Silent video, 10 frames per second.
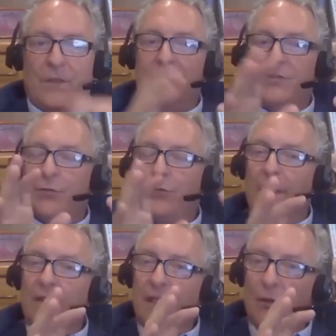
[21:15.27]
is to
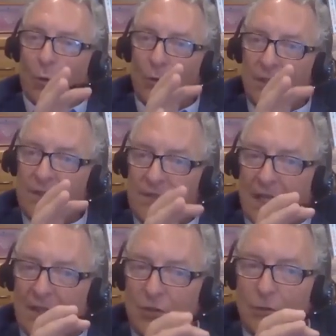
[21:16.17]
create the
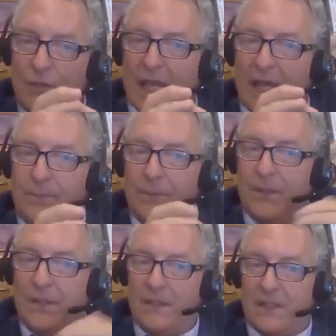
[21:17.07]
organizational
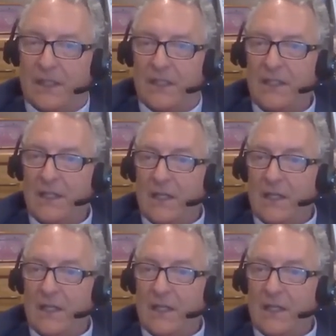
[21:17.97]
capability